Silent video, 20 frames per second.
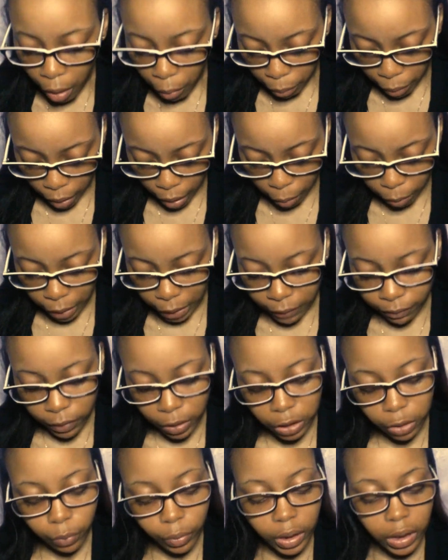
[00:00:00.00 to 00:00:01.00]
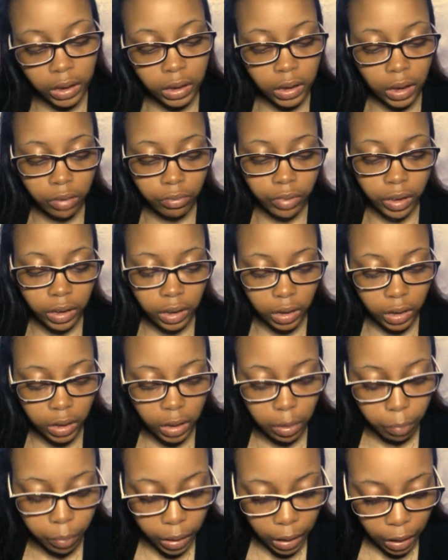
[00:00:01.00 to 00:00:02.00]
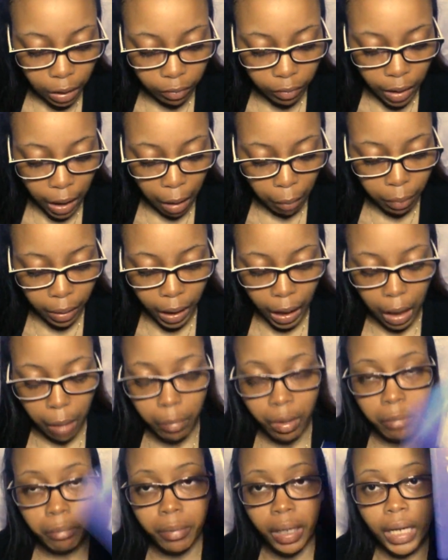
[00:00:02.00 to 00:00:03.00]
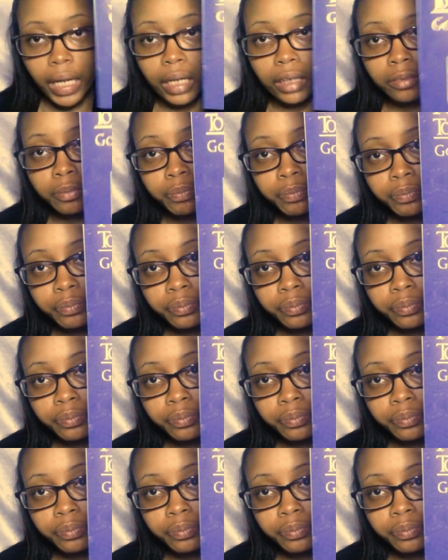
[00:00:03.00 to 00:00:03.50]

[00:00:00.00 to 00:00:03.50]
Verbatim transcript: But this first one is 10 Reasons to Believe God Became a Man.